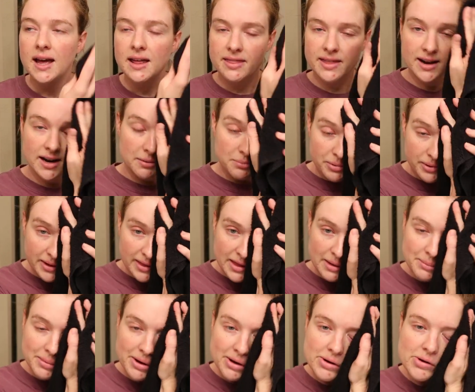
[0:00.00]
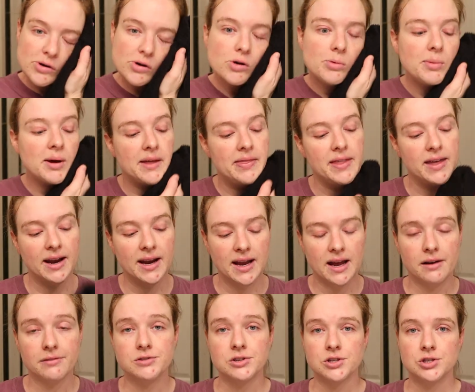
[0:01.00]
Then I bring them home, and then I
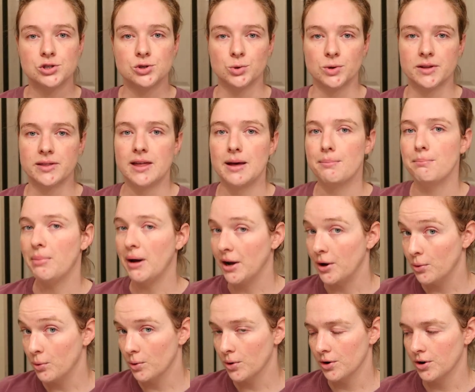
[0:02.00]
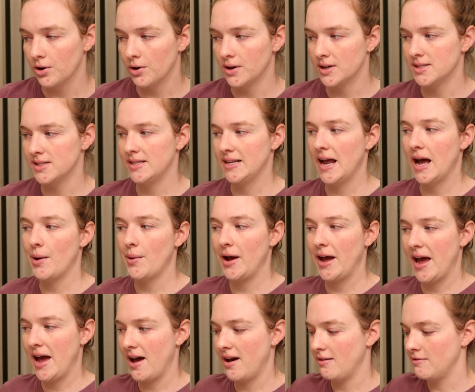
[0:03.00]
have to sort them by order, because now I
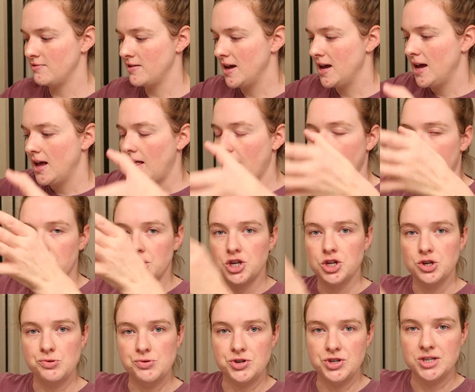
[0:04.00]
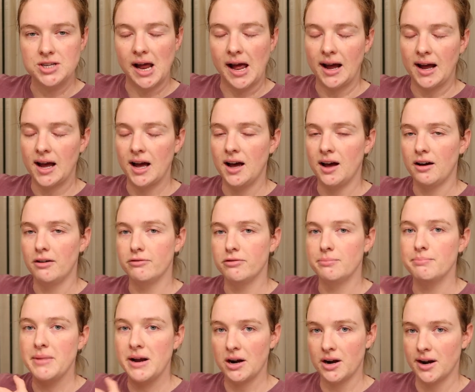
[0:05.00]
have like a huge stack of
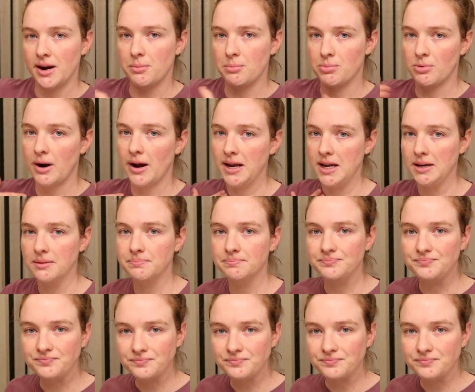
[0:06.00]
Merry and Bright